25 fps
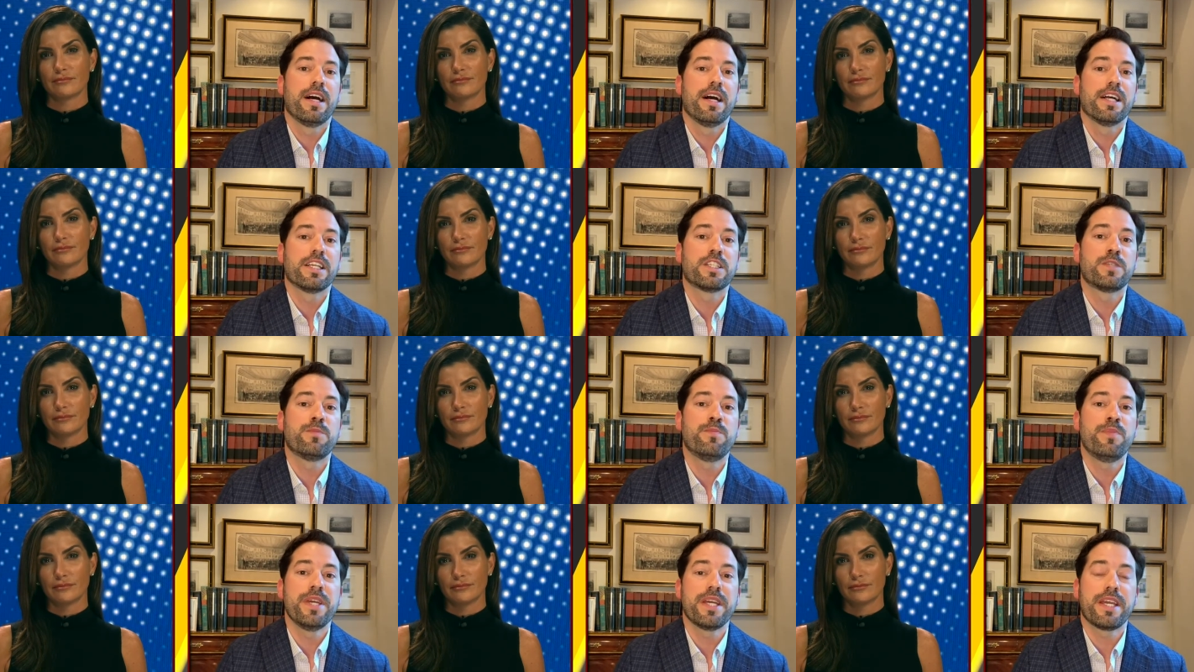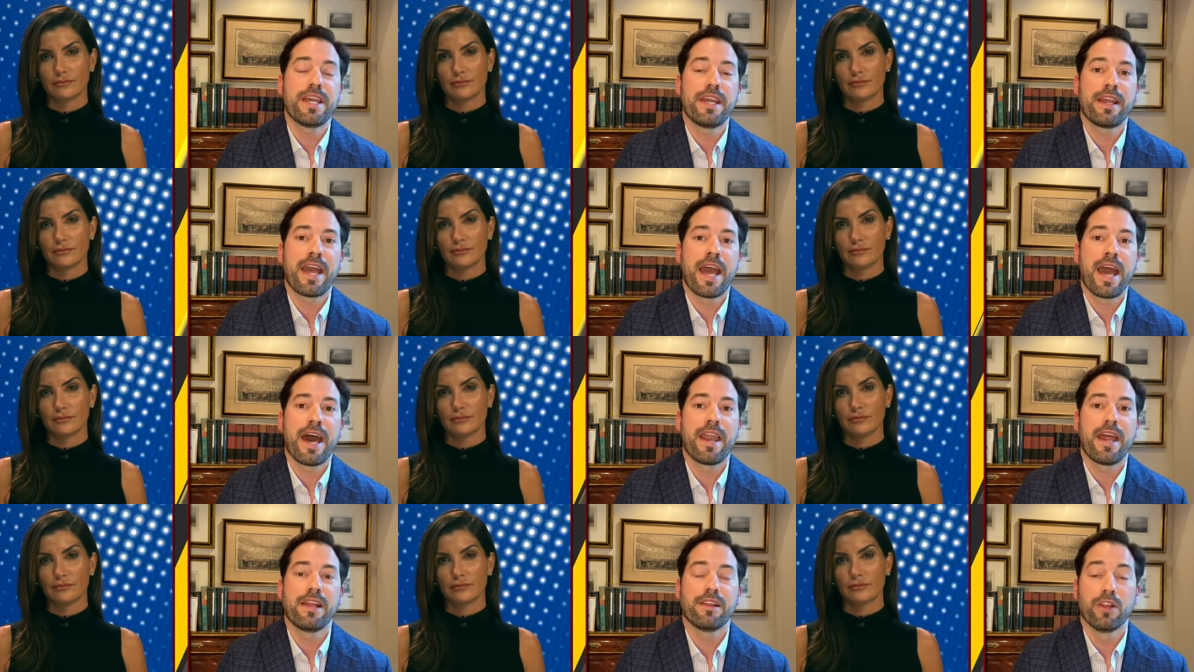Speaker 1: speaking
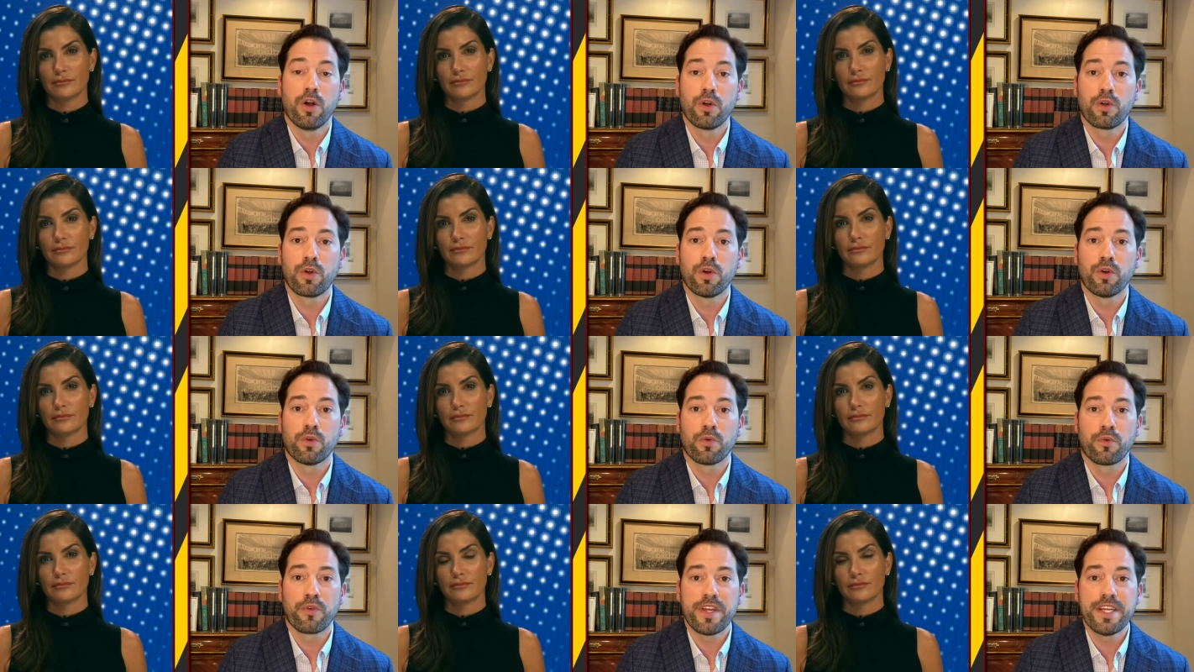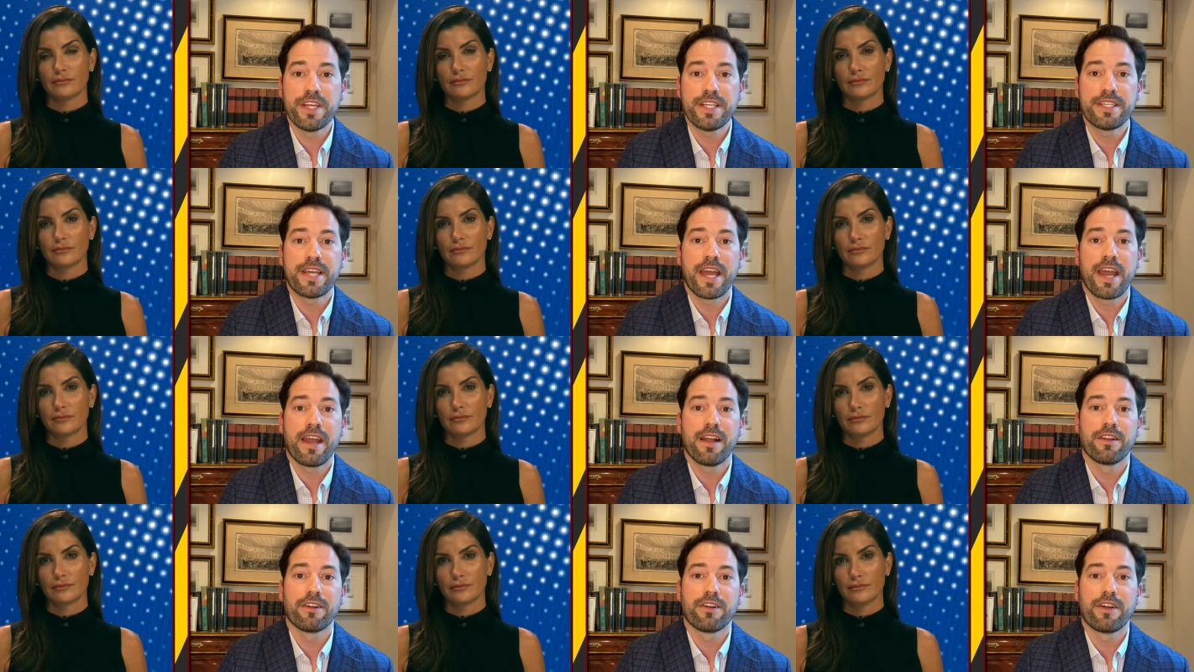at a local
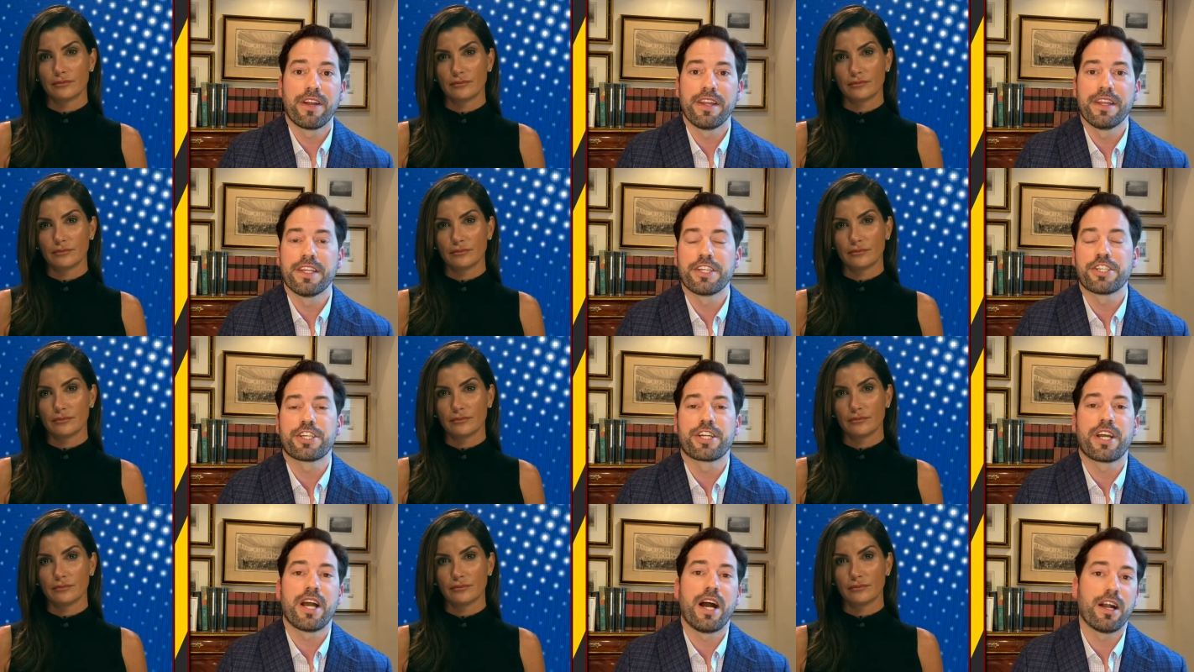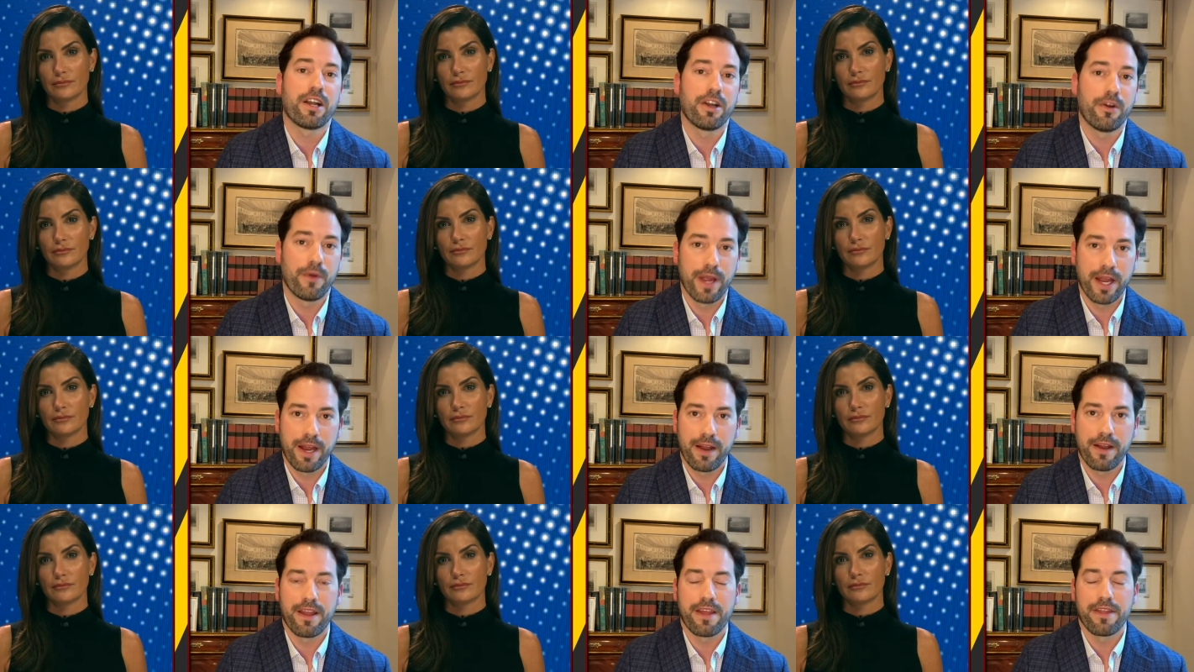retailer in the Chicago
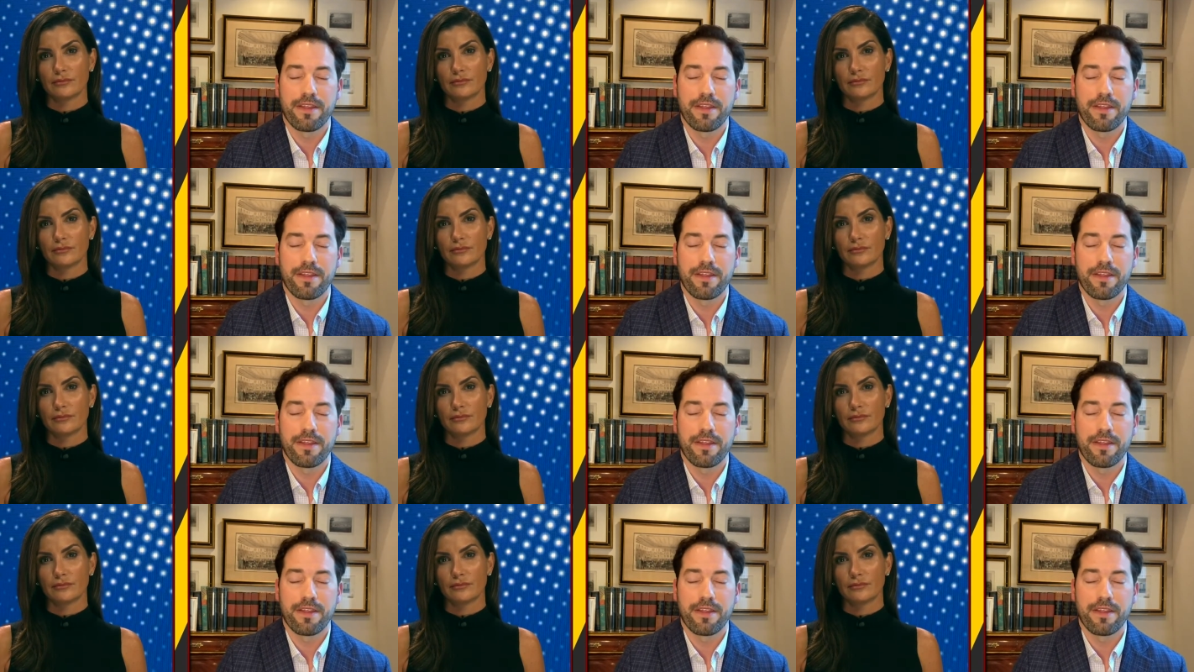area.